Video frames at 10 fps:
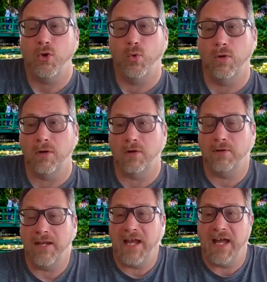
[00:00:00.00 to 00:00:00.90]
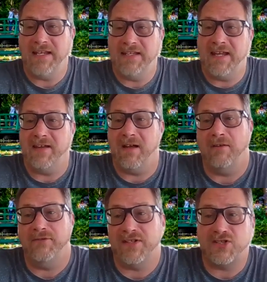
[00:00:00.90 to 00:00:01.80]
or the idea
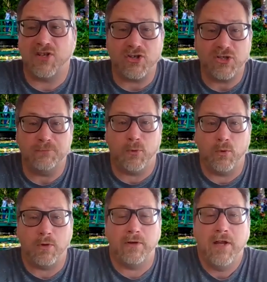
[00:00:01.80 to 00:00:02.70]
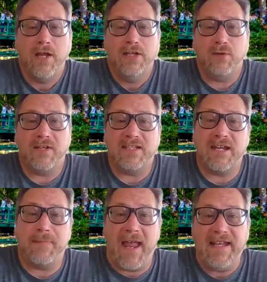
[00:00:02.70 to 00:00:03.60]
of the discussion board, you can
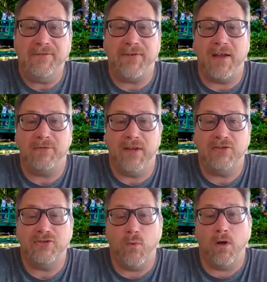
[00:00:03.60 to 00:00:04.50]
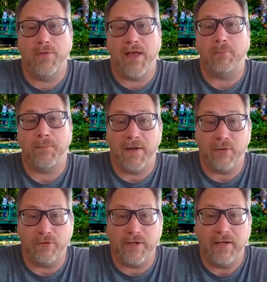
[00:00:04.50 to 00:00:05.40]
skip any 5 things you want without
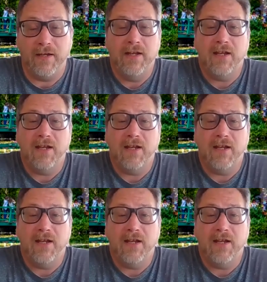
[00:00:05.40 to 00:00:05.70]
penalty.